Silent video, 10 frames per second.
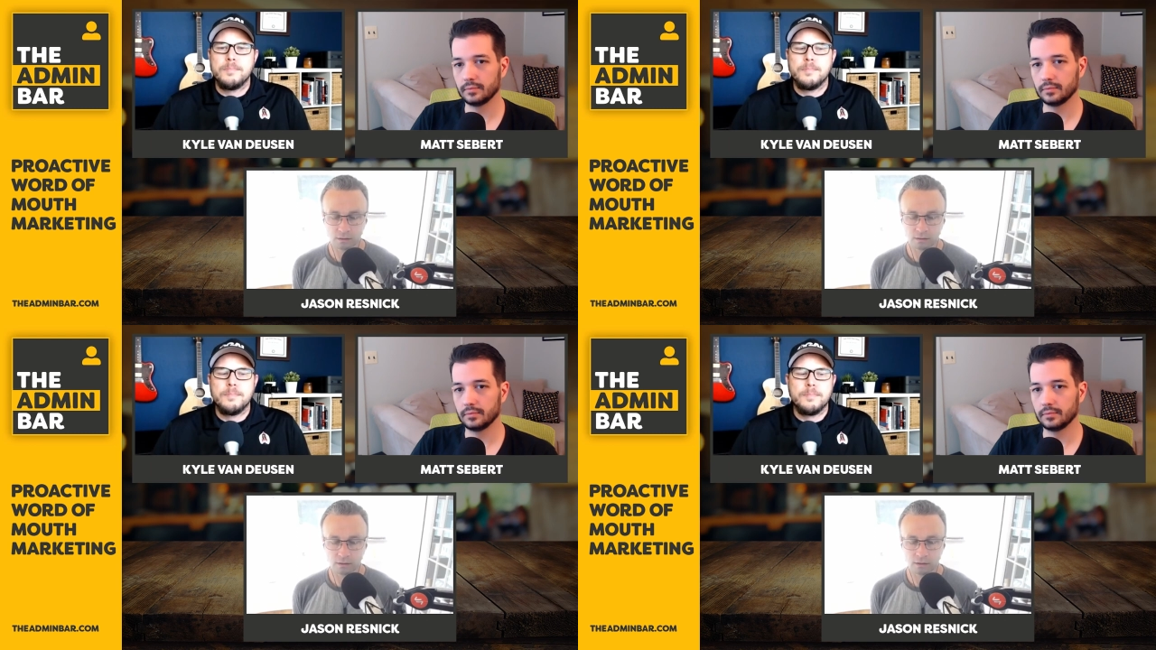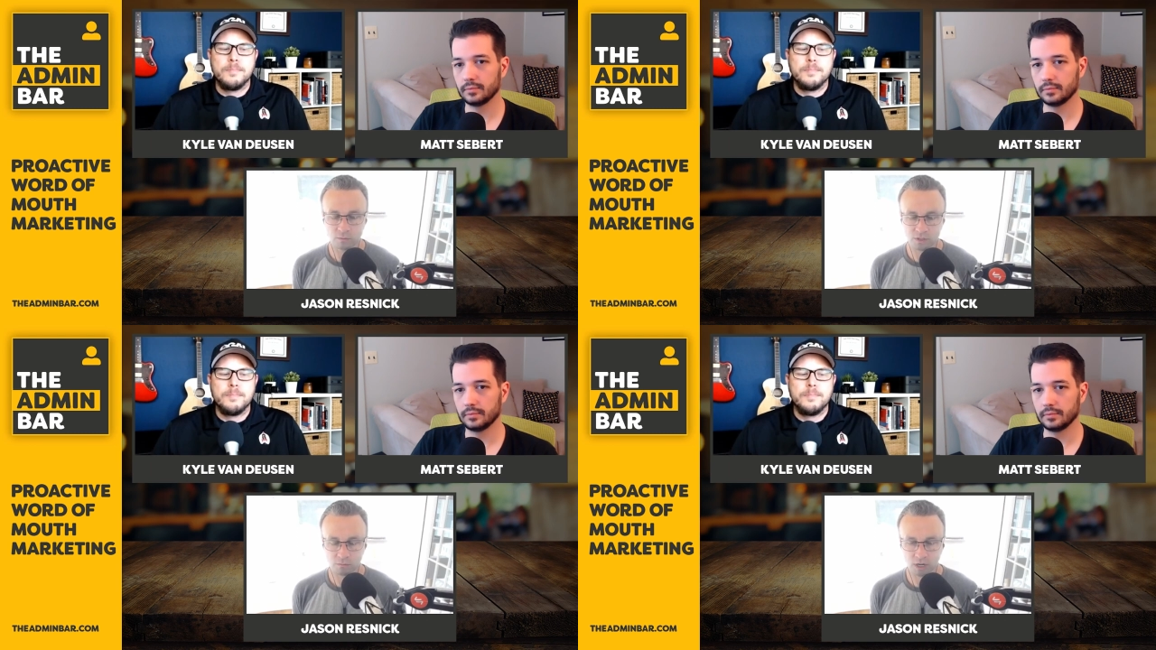
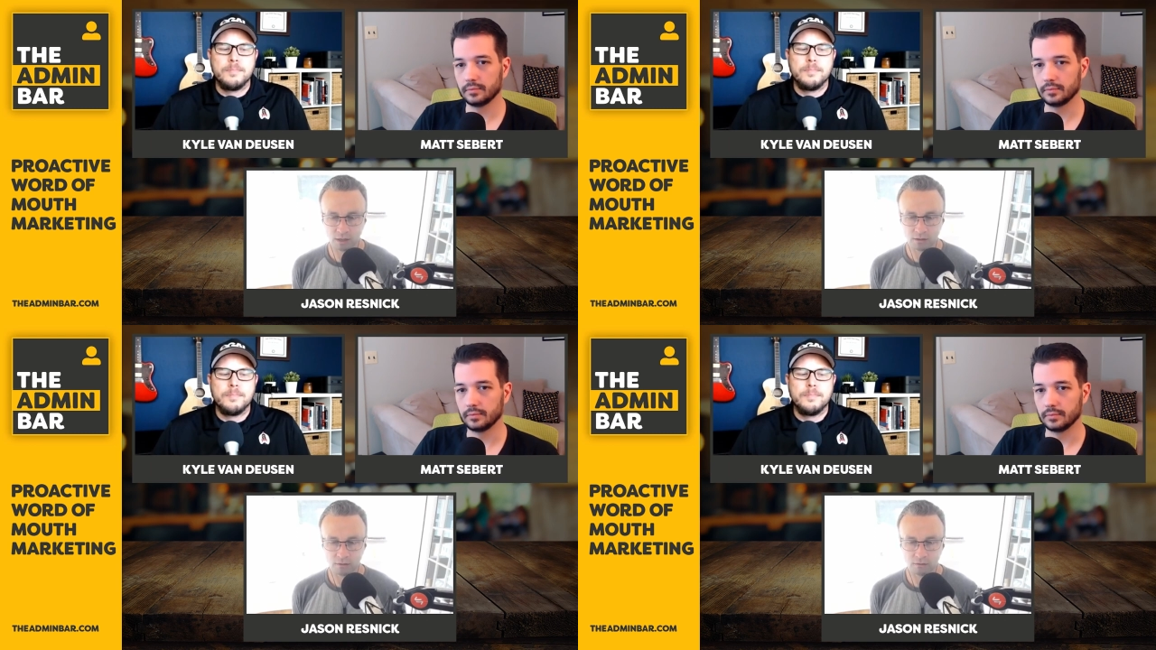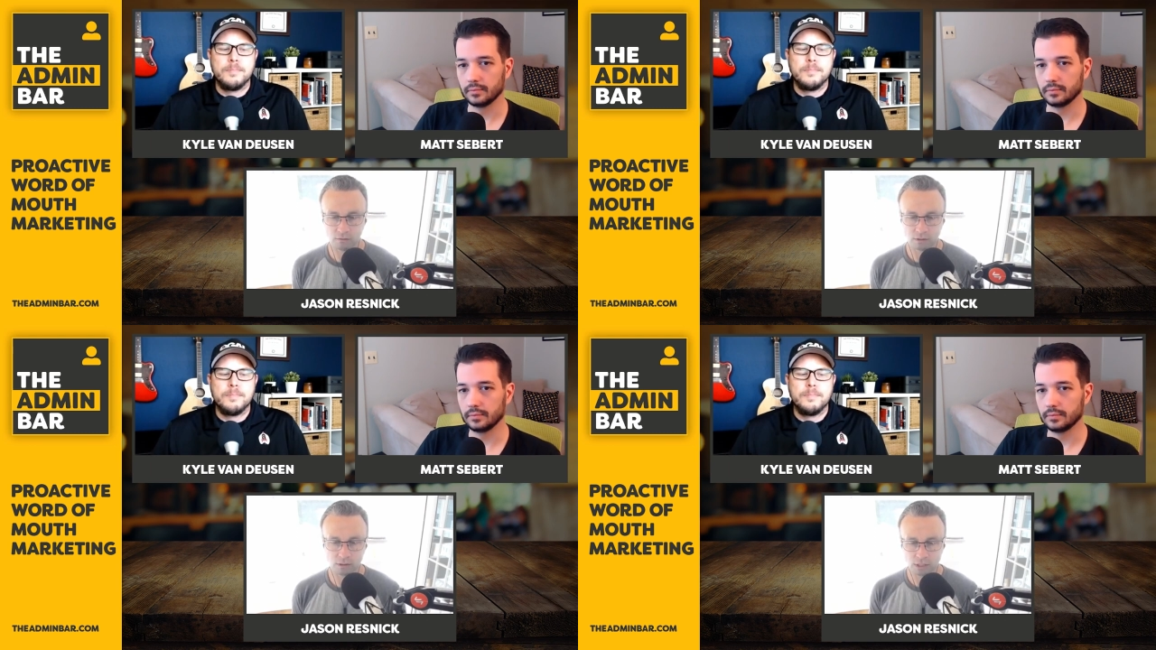Speaker 1: comes to mind is,
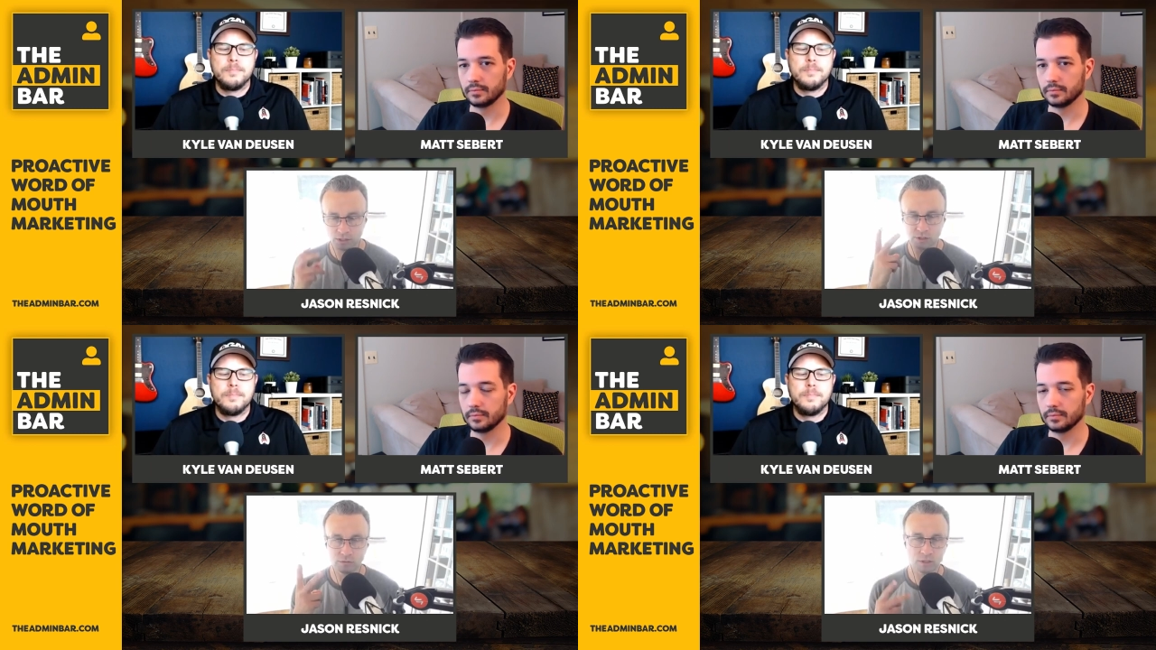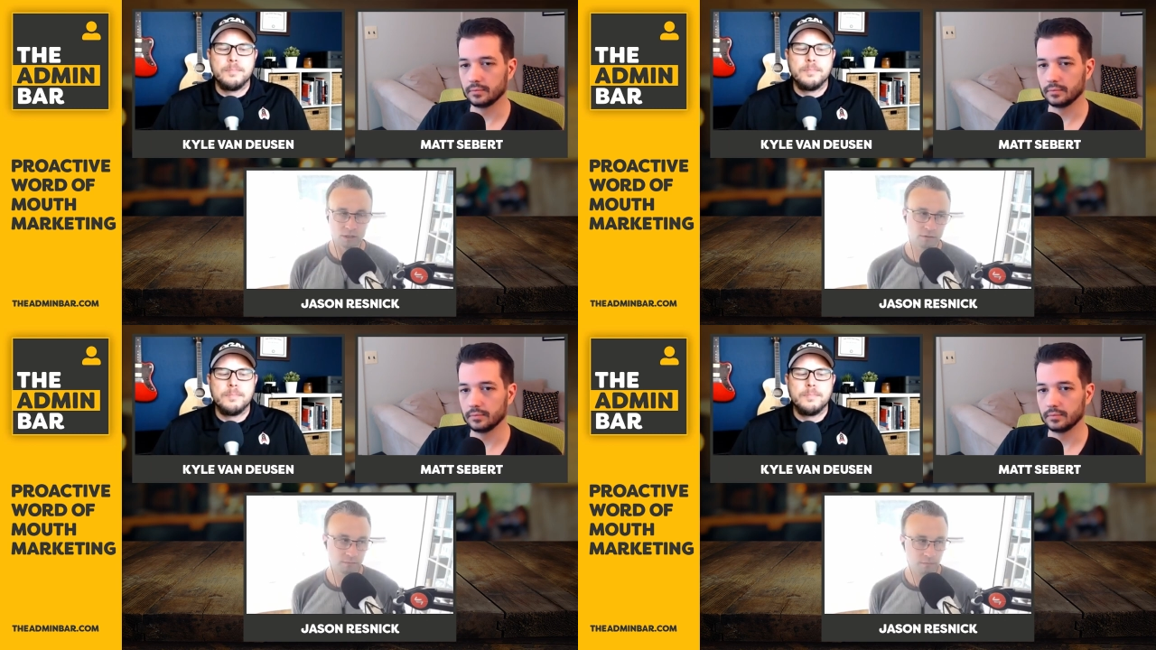is two
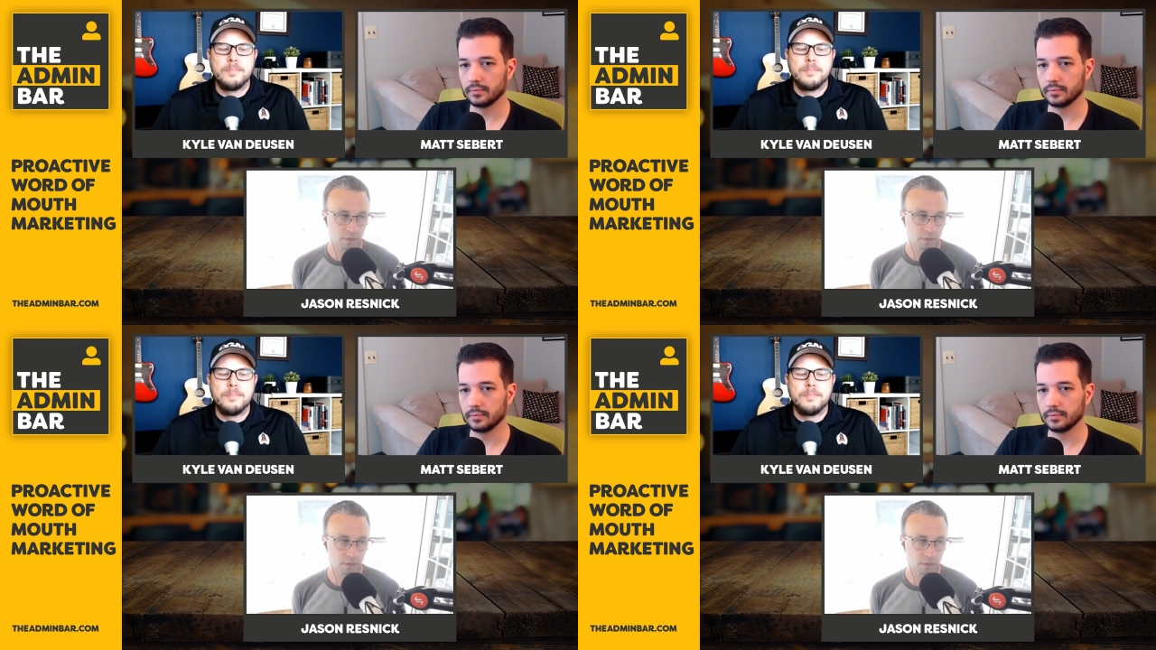things.